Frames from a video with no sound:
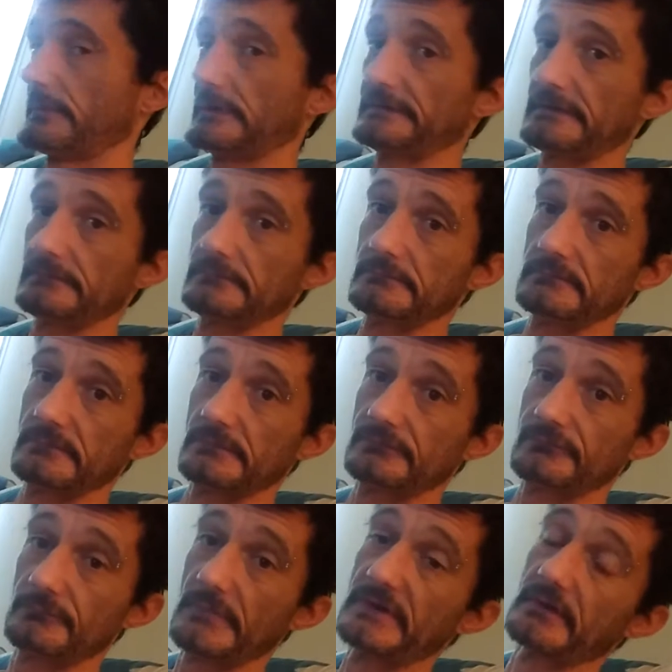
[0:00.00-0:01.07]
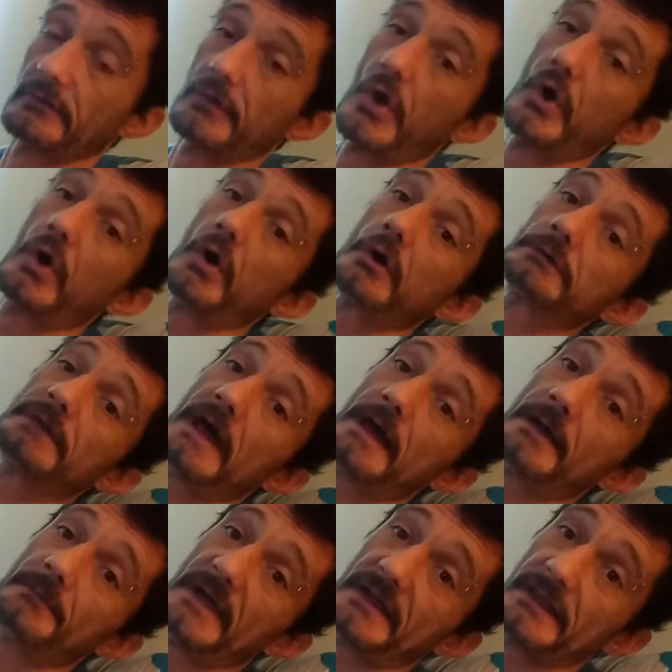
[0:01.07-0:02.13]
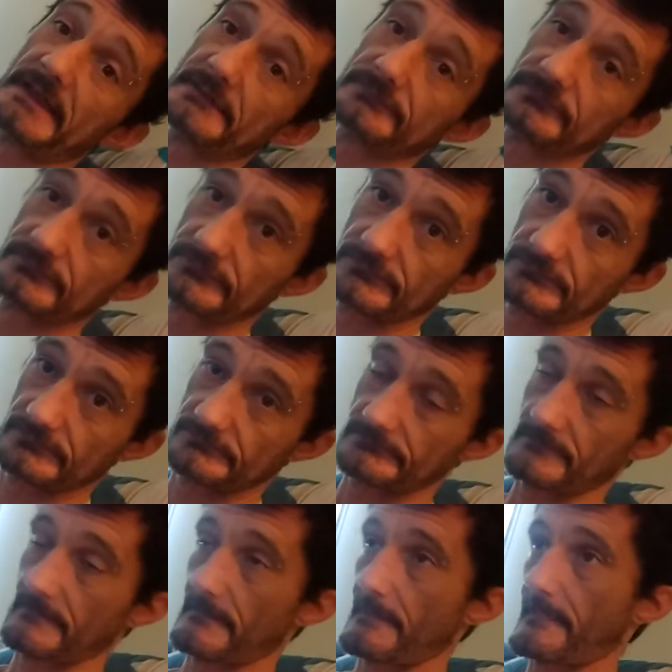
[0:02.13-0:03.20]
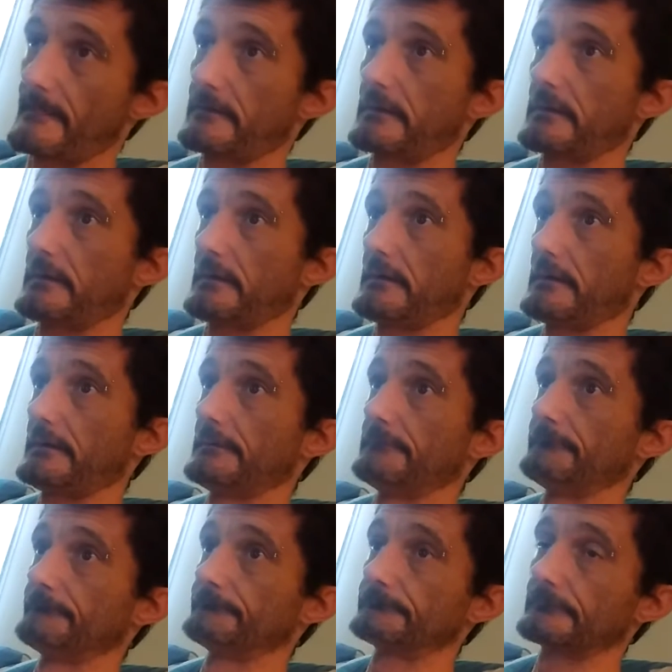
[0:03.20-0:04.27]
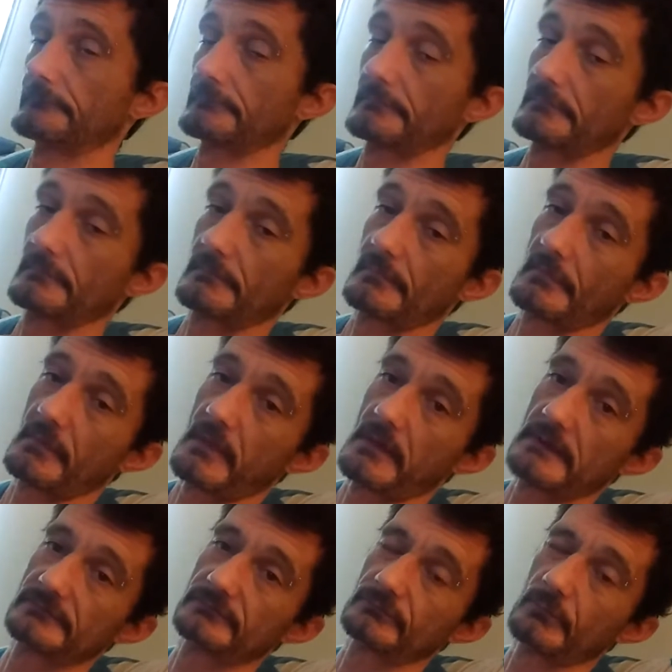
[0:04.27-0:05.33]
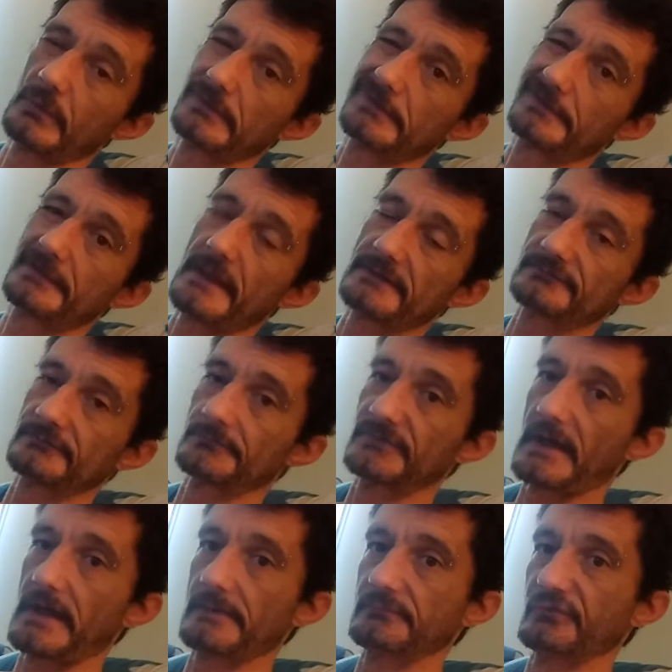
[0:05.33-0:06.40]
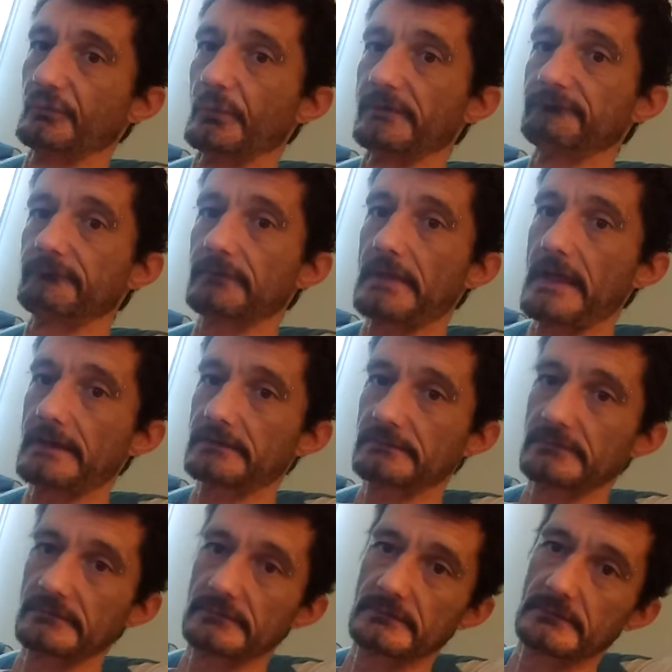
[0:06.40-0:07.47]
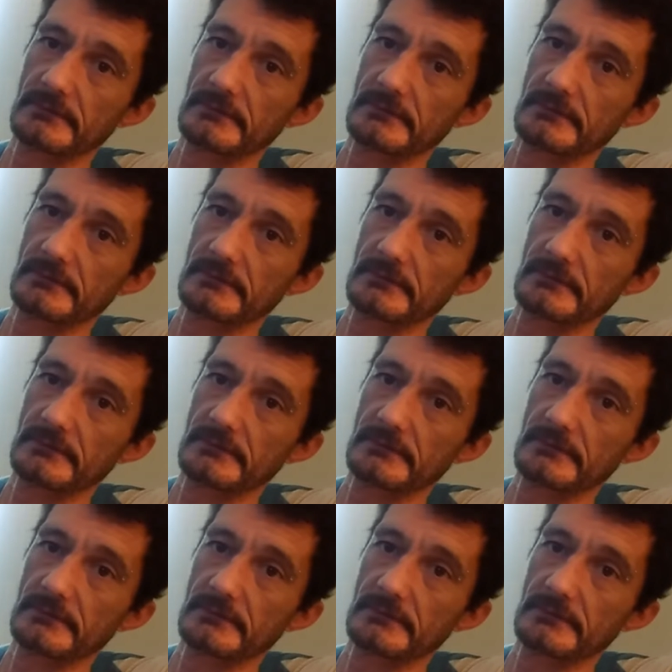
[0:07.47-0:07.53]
but it's been a long time, I guess. Um, I just wanted to take some time to reflect